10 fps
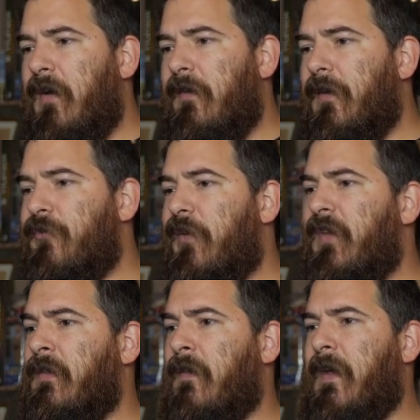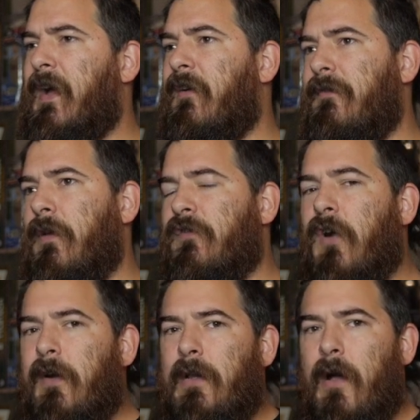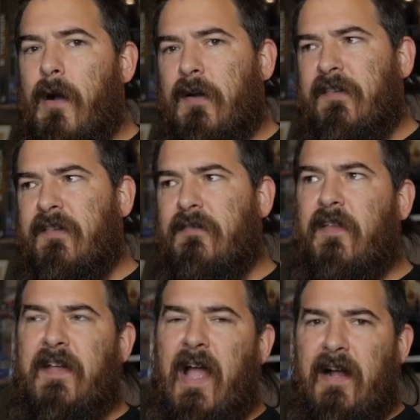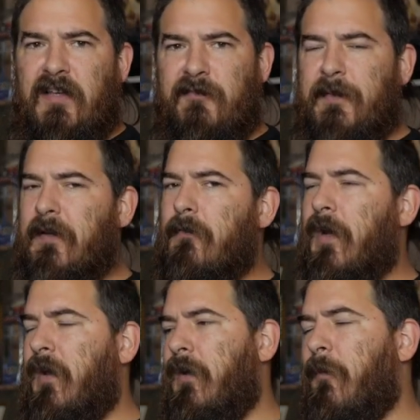suggesting that they have, target locks, nothing active, but they're running,